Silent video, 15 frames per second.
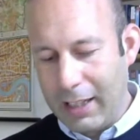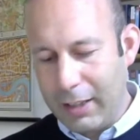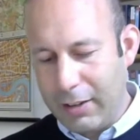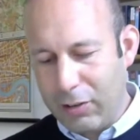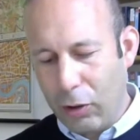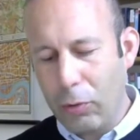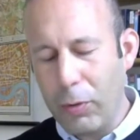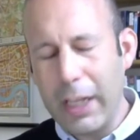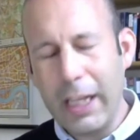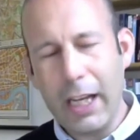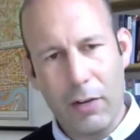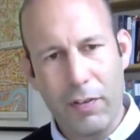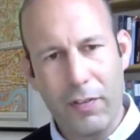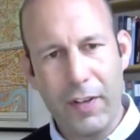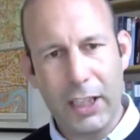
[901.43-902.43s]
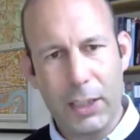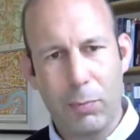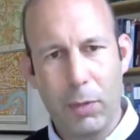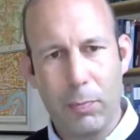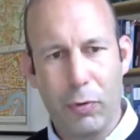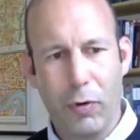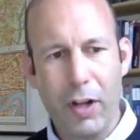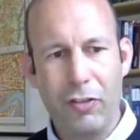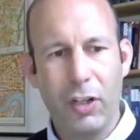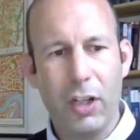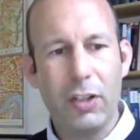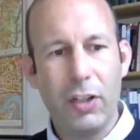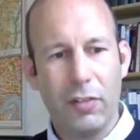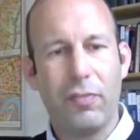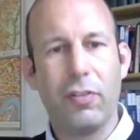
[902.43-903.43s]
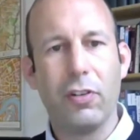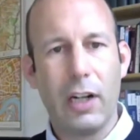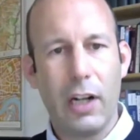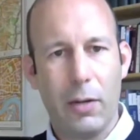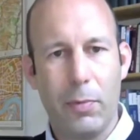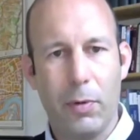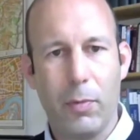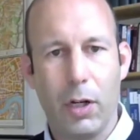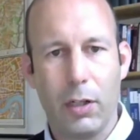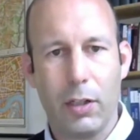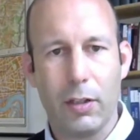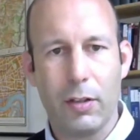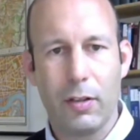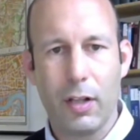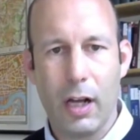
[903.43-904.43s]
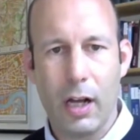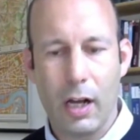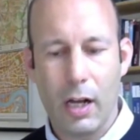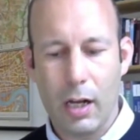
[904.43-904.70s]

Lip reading: This already kind of affects the preparation and therefore the labor markets